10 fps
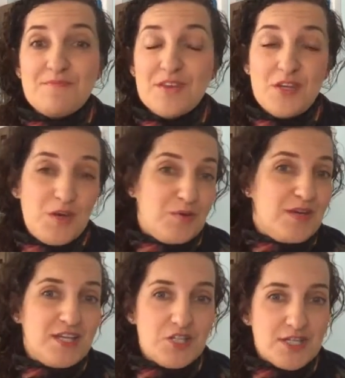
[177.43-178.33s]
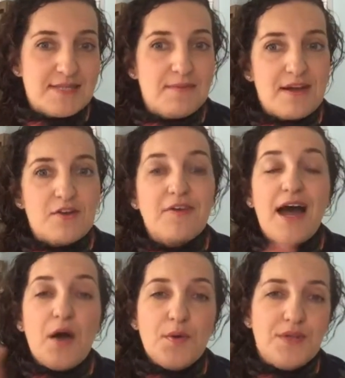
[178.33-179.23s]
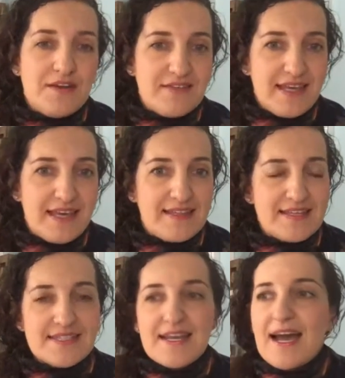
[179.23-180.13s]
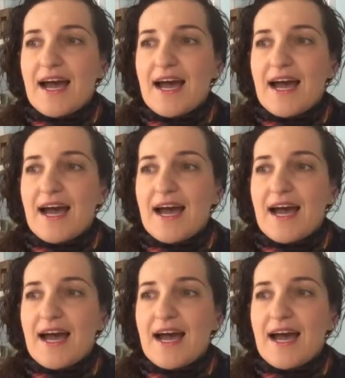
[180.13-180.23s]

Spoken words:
it's just a matter of how you navigate this and